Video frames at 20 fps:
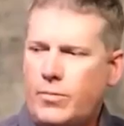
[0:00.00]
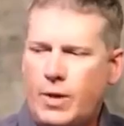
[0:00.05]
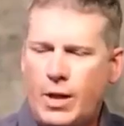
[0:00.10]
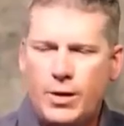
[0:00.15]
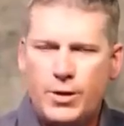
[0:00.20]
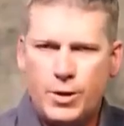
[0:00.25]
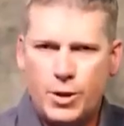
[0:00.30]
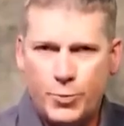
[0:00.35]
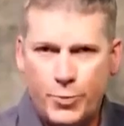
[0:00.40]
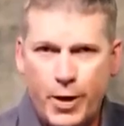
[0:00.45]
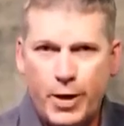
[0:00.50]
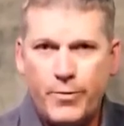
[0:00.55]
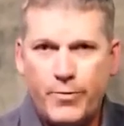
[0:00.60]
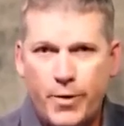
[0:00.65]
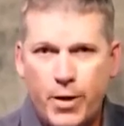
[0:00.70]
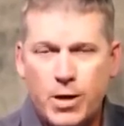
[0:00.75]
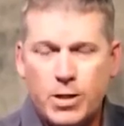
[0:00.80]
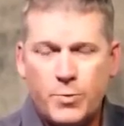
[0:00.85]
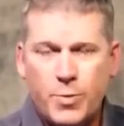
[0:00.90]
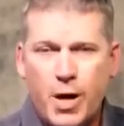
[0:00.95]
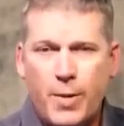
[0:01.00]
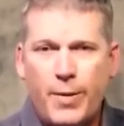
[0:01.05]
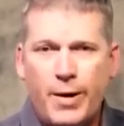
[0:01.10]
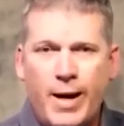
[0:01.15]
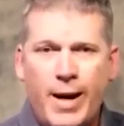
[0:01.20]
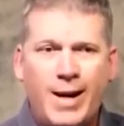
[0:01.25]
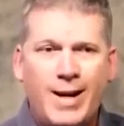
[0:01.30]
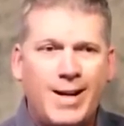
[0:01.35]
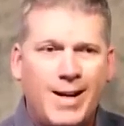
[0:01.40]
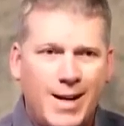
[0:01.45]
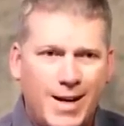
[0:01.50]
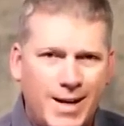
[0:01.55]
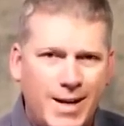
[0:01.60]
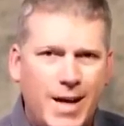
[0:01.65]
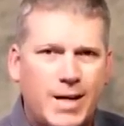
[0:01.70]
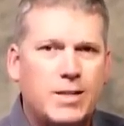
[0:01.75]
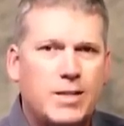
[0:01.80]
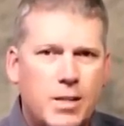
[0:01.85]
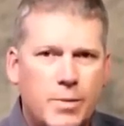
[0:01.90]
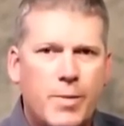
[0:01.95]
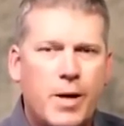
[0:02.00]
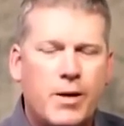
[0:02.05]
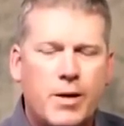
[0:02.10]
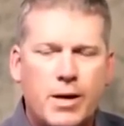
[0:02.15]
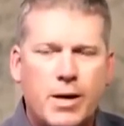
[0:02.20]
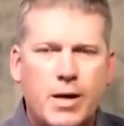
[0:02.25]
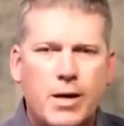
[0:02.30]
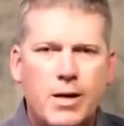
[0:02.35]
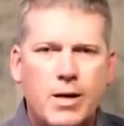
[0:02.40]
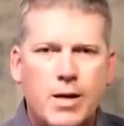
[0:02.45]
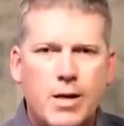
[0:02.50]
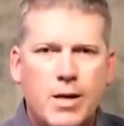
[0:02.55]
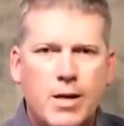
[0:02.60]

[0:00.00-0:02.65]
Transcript: to spread false propaganda against America.